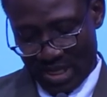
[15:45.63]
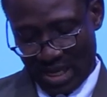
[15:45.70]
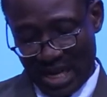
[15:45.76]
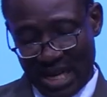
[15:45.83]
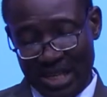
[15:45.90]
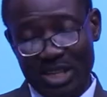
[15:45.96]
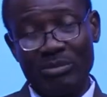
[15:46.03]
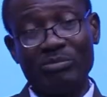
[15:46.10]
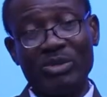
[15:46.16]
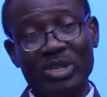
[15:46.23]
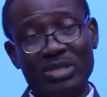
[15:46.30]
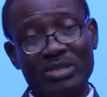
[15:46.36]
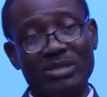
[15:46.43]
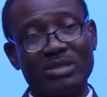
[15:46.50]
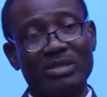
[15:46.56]
and a
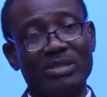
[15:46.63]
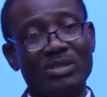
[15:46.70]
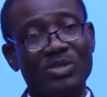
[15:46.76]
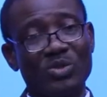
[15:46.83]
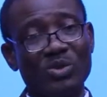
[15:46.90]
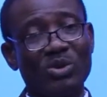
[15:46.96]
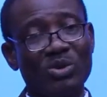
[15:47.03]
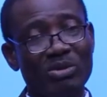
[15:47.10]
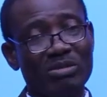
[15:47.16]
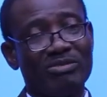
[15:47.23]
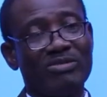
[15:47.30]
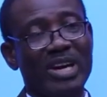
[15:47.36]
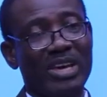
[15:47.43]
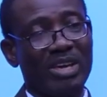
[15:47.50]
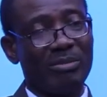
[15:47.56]
means to
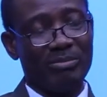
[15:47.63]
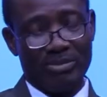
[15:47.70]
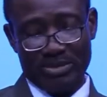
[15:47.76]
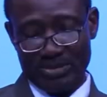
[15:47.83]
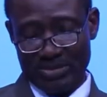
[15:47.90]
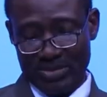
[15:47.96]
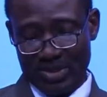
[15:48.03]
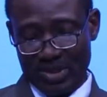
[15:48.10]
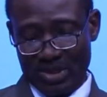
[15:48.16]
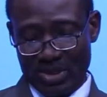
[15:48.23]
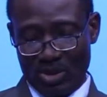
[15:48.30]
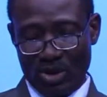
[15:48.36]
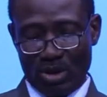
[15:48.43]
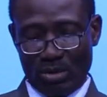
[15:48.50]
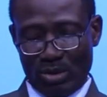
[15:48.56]
glorify Him.
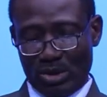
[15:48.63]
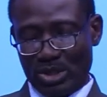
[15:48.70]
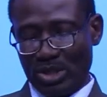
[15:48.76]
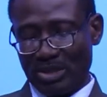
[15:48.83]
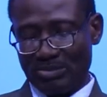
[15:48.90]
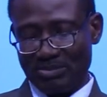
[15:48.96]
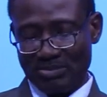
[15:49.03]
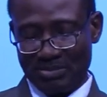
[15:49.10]
Conclusion.